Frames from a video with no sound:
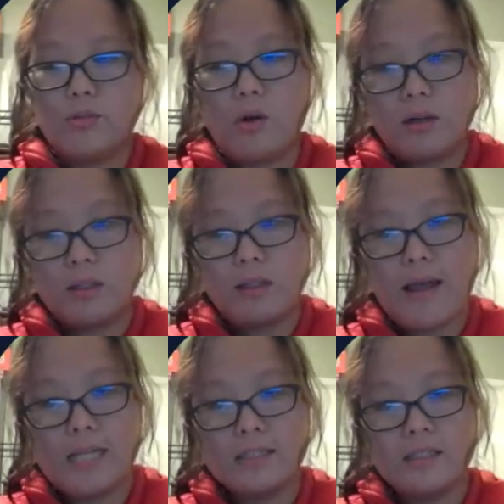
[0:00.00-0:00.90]
art
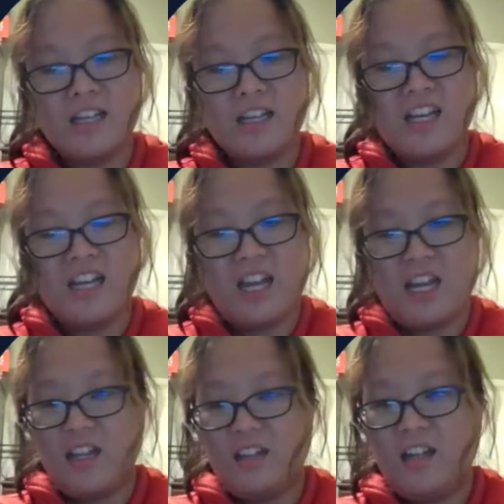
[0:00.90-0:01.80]
class.
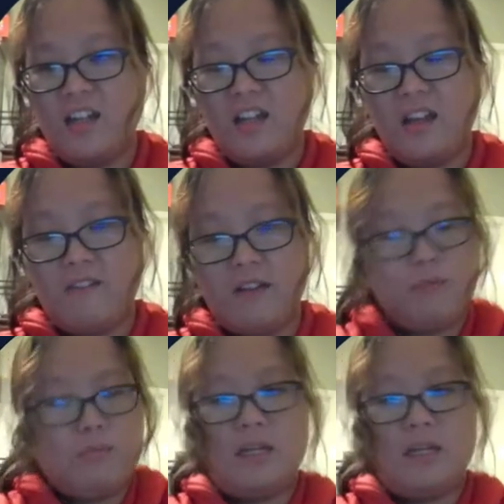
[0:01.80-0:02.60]
And if everybody